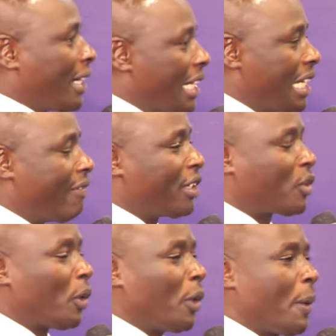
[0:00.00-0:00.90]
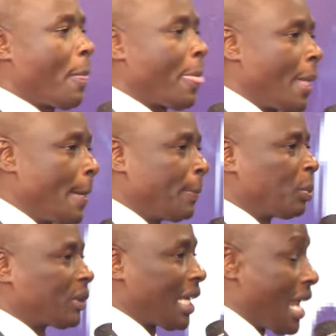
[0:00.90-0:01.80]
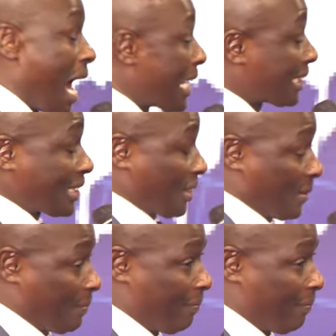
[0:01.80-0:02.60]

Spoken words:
individual that I asked.